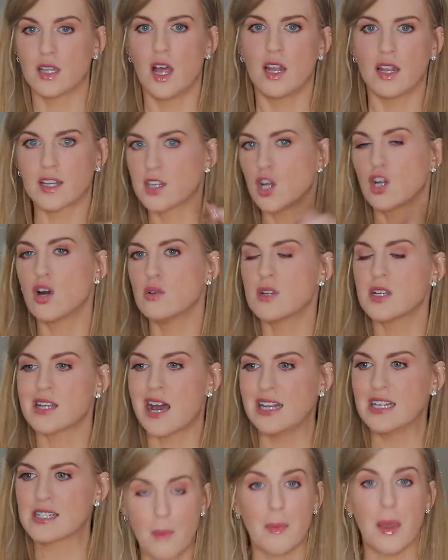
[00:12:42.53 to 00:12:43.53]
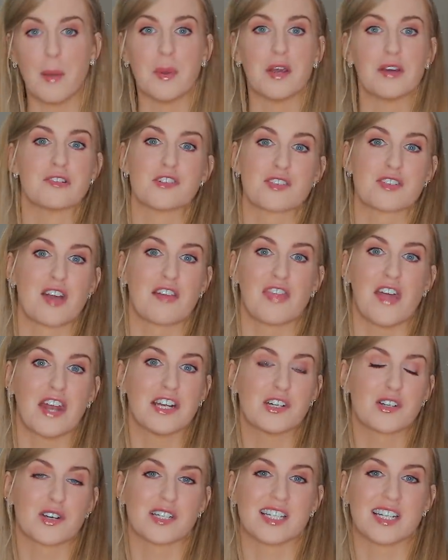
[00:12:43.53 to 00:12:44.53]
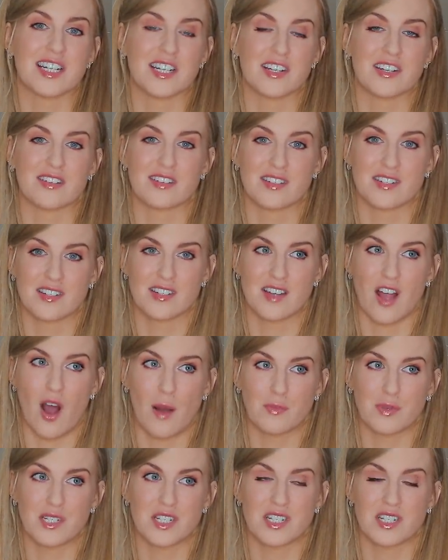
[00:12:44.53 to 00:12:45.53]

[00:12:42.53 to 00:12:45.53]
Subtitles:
like, they'll go to tell us, maybe you're just not that interested in, oh,